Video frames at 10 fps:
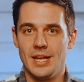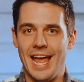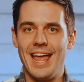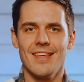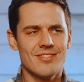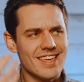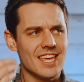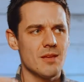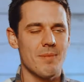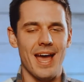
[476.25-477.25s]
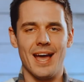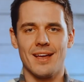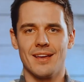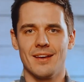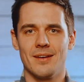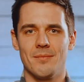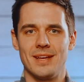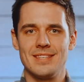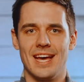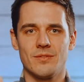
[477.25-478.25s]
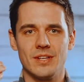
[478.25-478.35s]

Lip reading: And thinking back, my dad